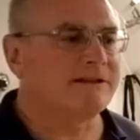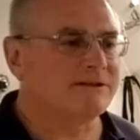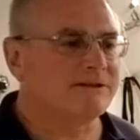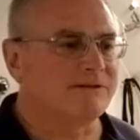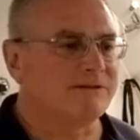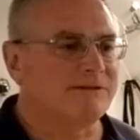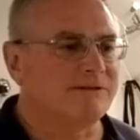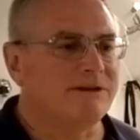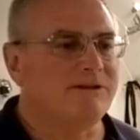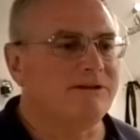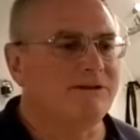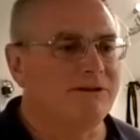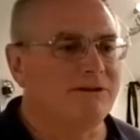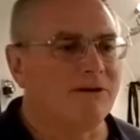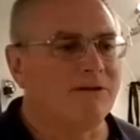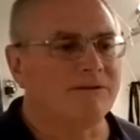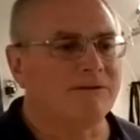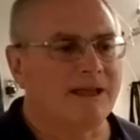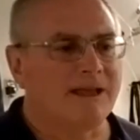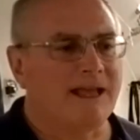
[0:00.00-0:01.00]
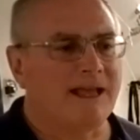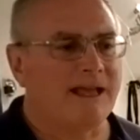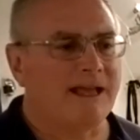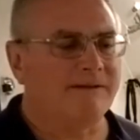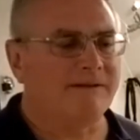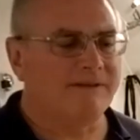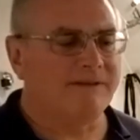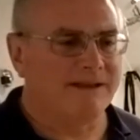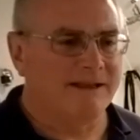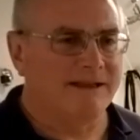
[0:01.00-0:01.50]
so we don't
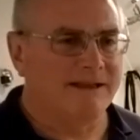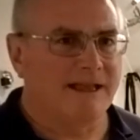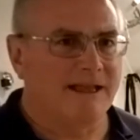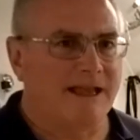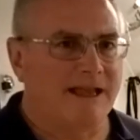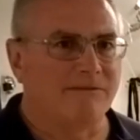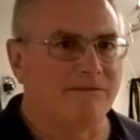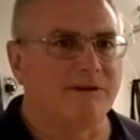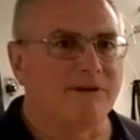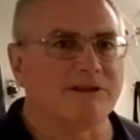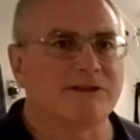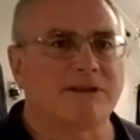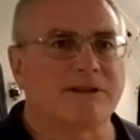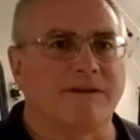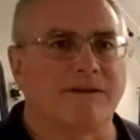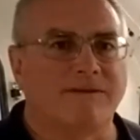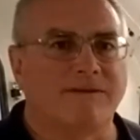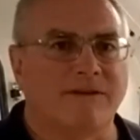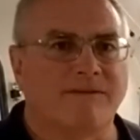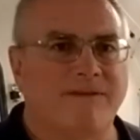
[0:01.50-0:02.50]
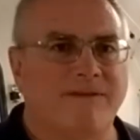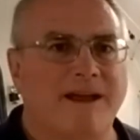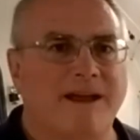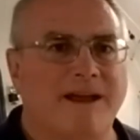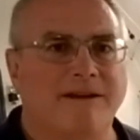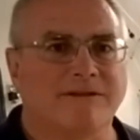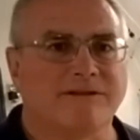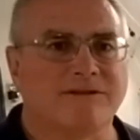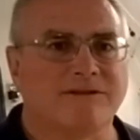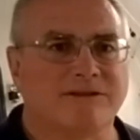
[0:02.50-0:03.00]
have a risk of a
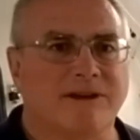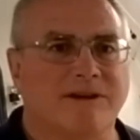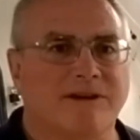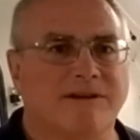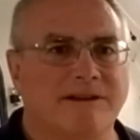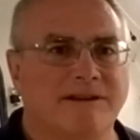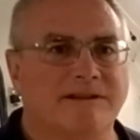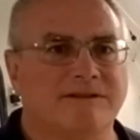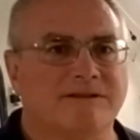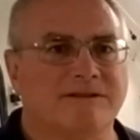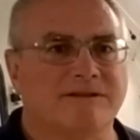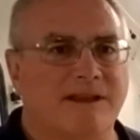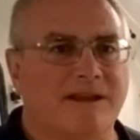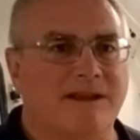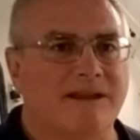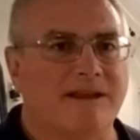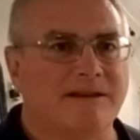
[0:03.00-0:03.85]
fire starting inside.